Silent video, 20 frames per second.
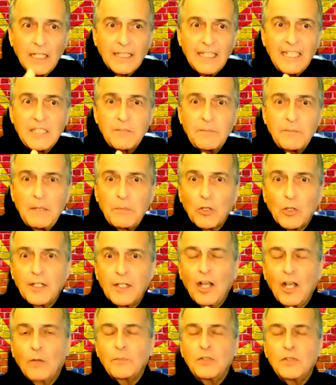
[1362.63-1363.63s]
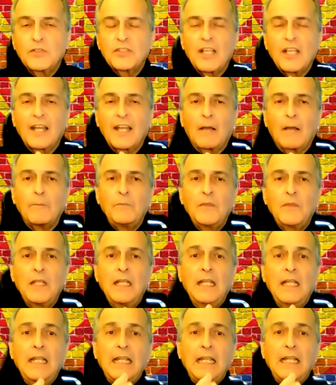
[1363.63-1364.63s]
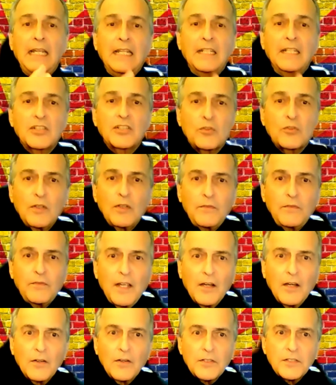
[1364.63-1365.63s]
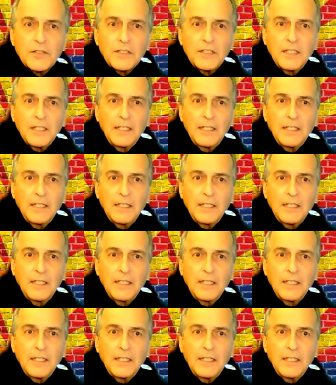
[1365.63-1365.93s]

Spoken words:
These people can help you set up industry fairs.